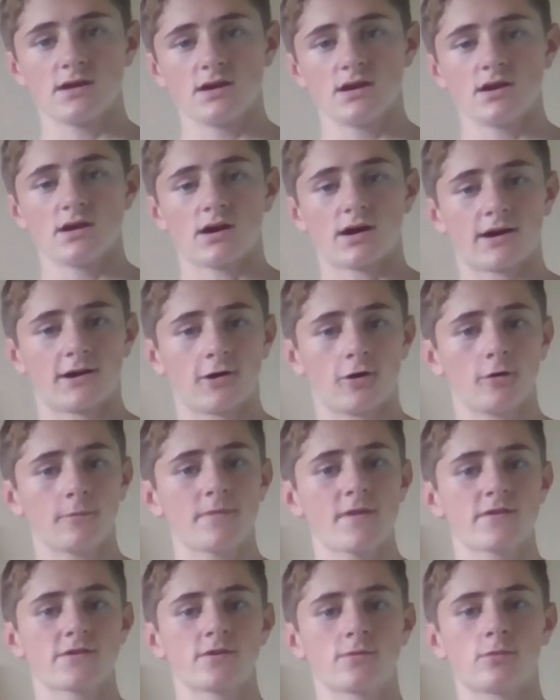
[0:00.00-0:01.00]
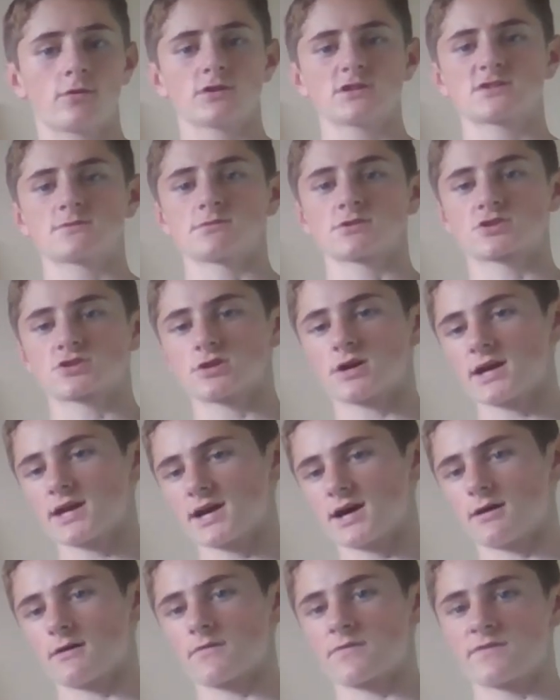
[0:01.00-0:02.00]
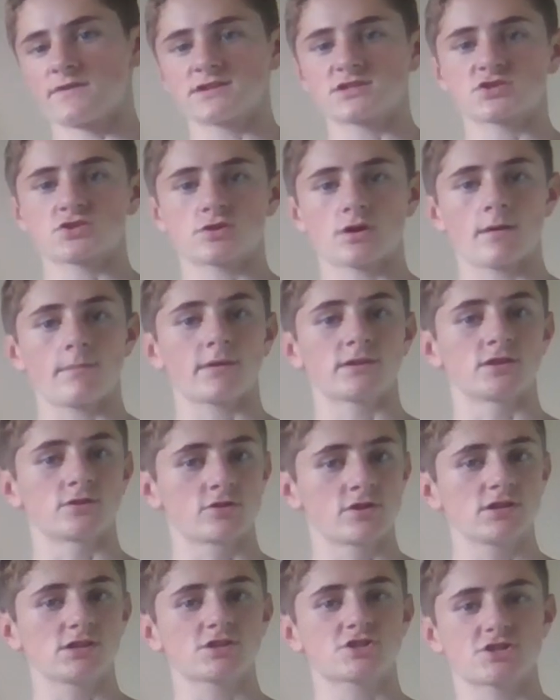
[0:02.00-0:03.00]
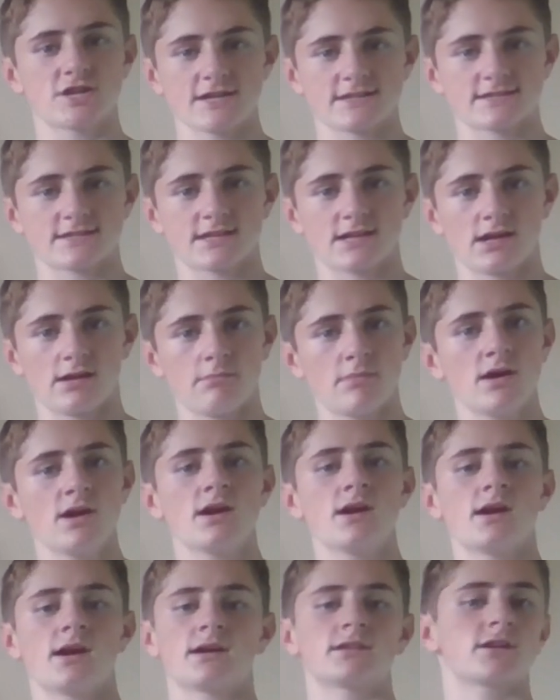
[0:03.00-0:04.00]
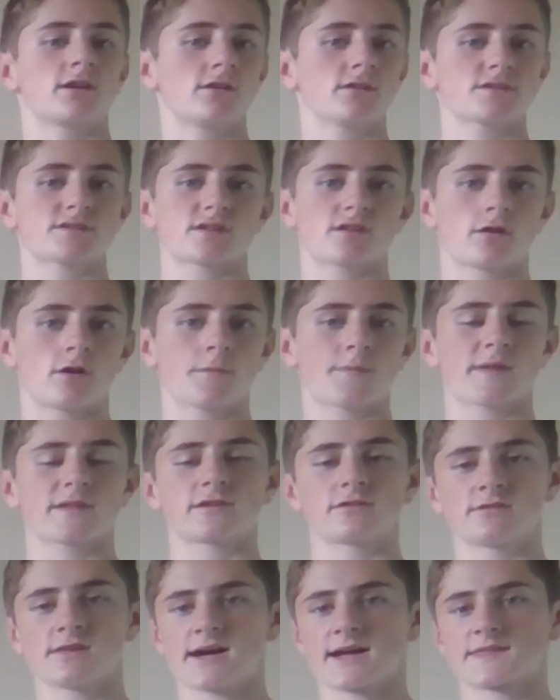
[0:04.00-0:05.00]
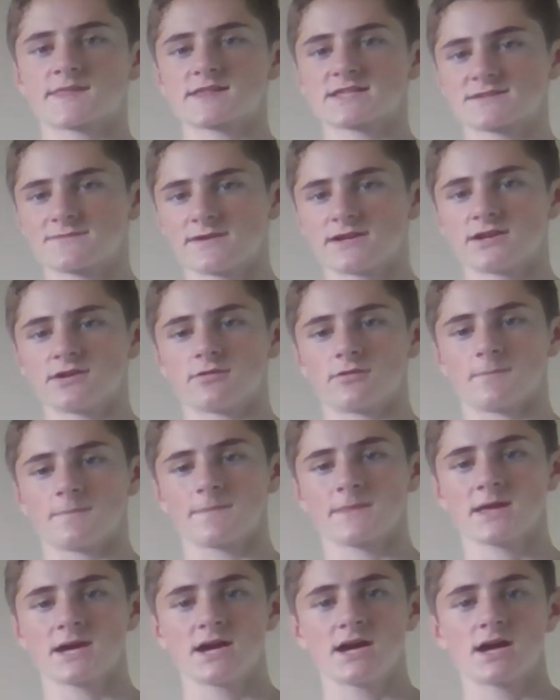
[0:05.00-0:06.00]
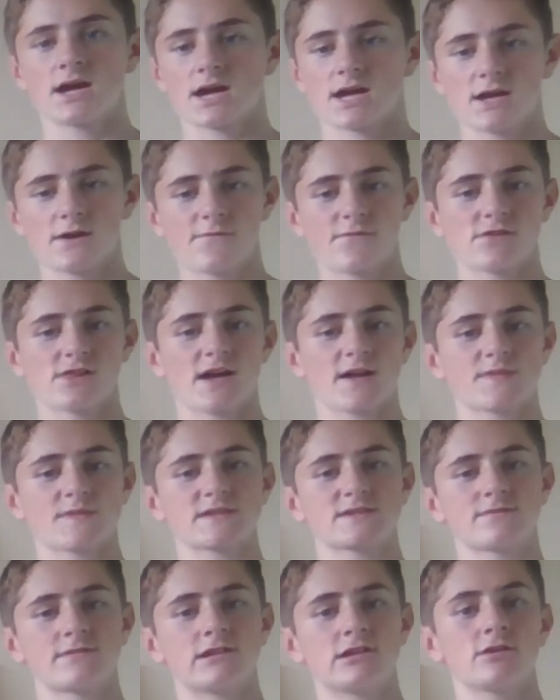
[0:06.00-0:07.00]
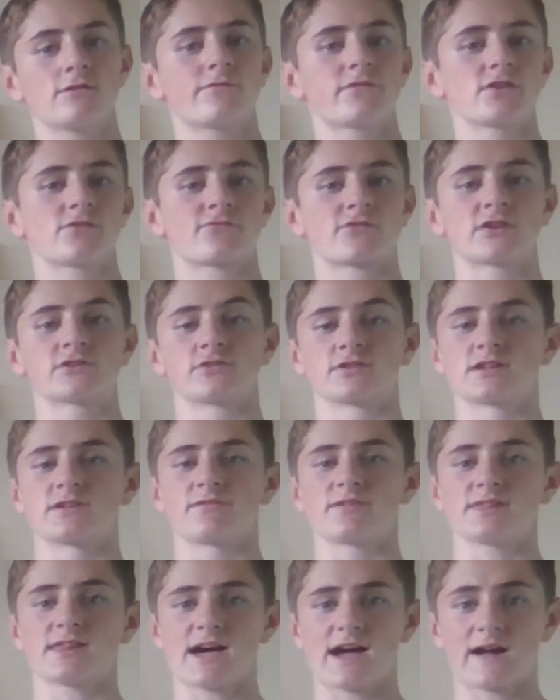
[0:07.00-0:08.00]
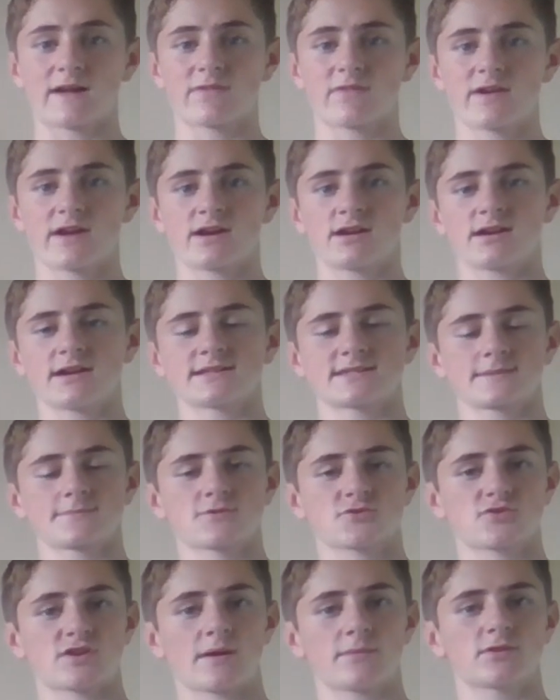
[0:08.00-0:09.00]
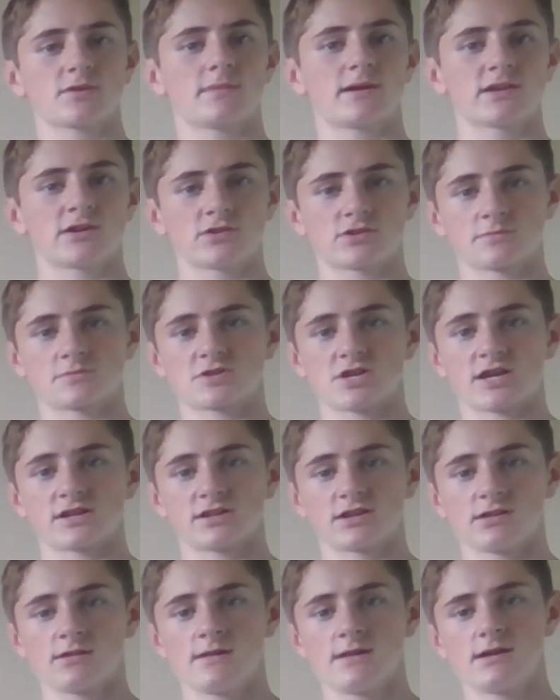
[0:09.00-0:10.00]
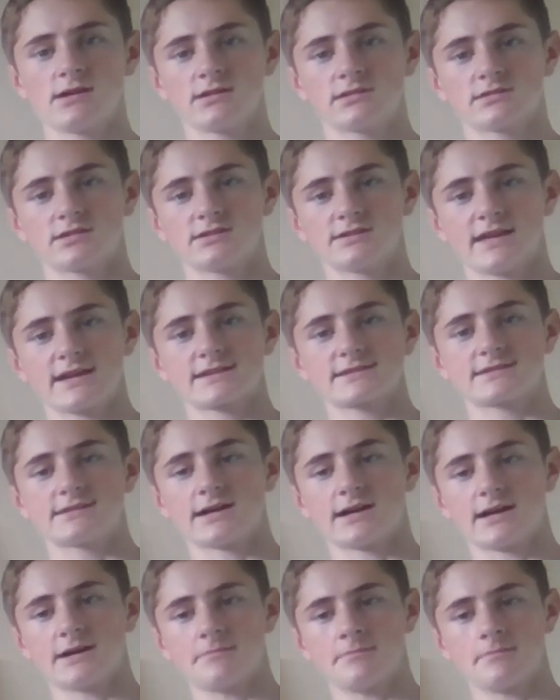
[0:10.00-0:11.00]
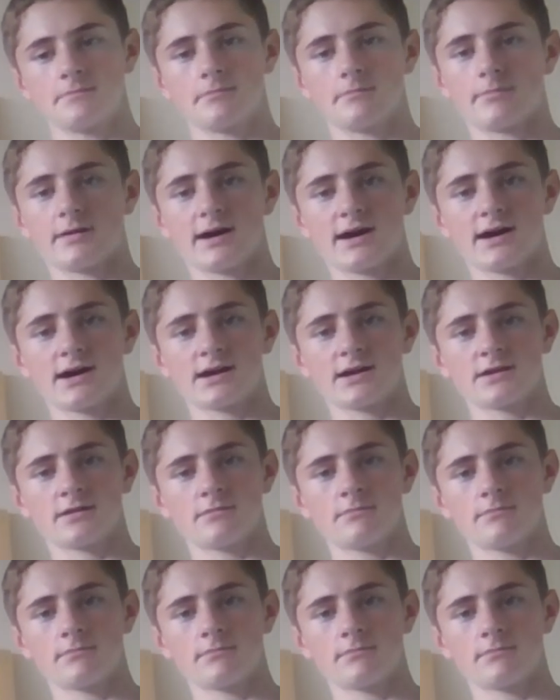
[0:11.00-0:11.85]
I hope that you once will try out this trap in a real chess game, and I also hope that you liked this video. If you liked this video, feel free to leave a like there and subscribe to my YouTube channel. Till next time, bye!